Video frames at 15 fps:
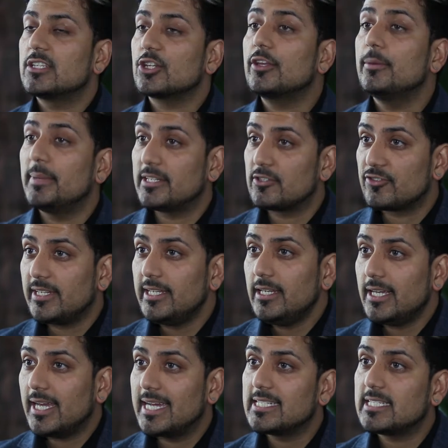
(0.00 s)

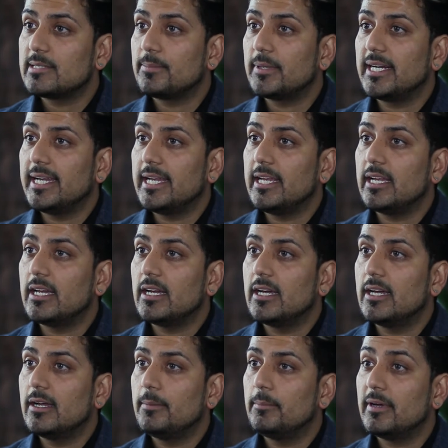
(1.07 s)
documentary headed by
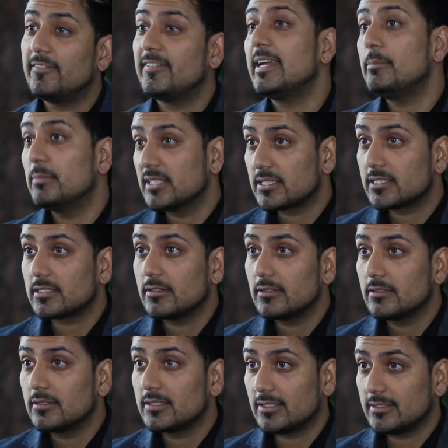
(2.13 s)
a famous
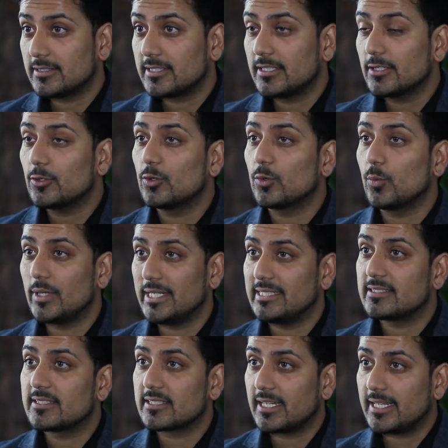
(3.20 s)
dancer called
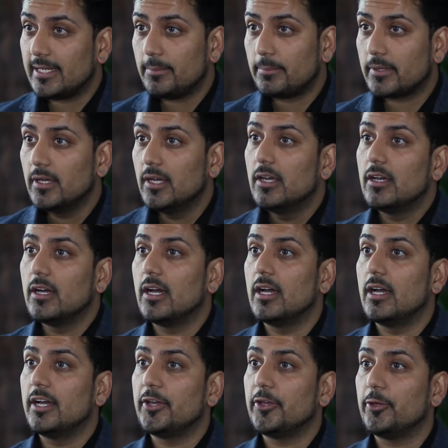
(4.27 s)
Wayne Sleep,
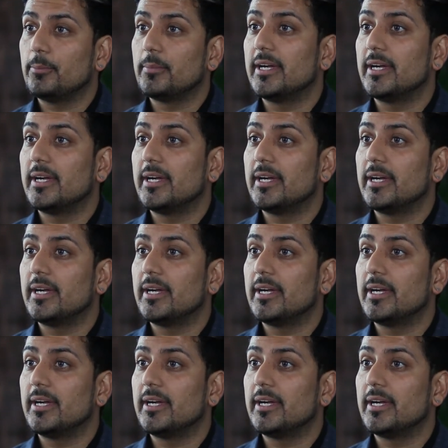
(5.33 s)
who you